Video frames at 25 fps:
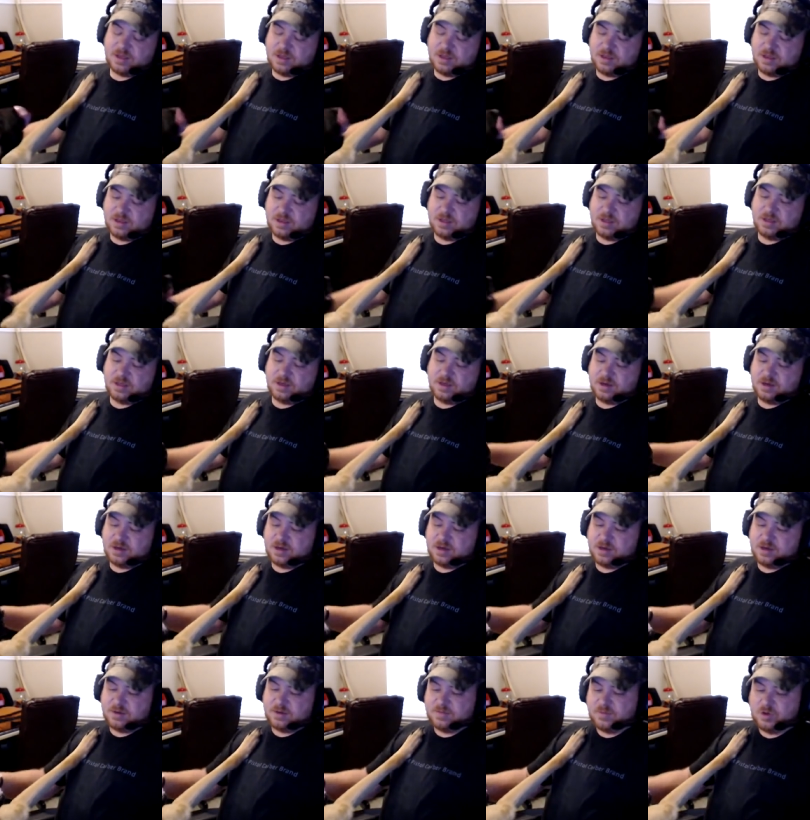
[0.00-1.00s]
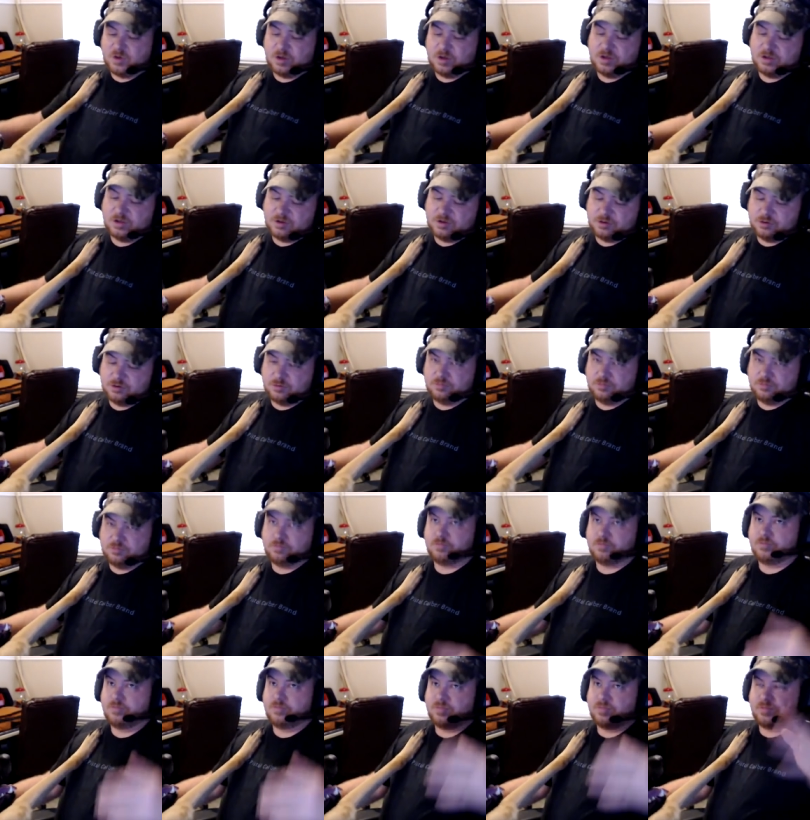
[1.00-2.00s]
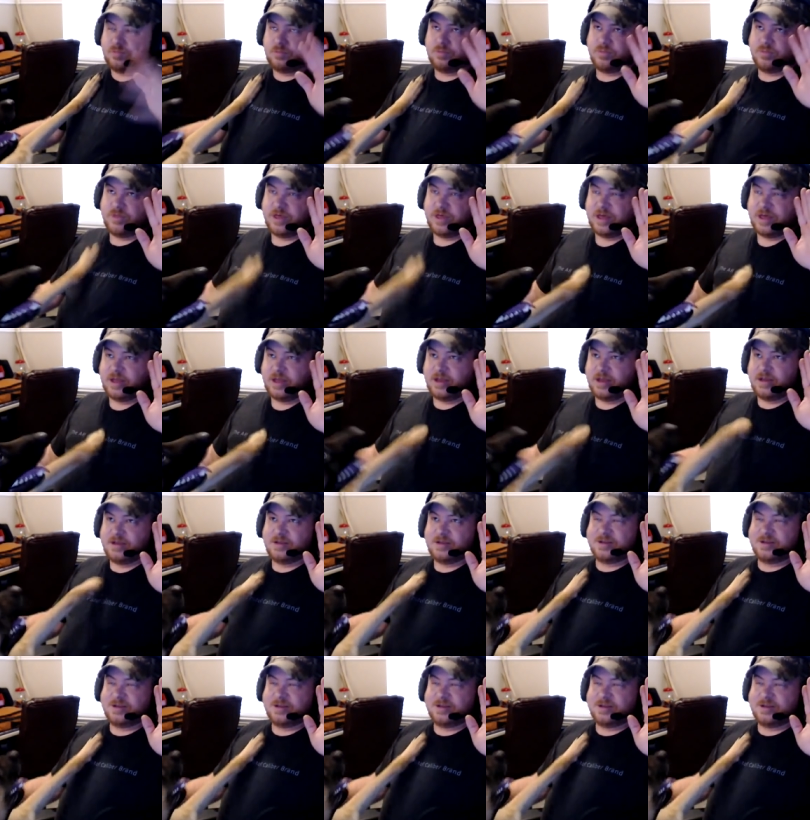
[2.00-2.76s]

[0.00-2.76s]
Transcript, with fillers: The uh, you you they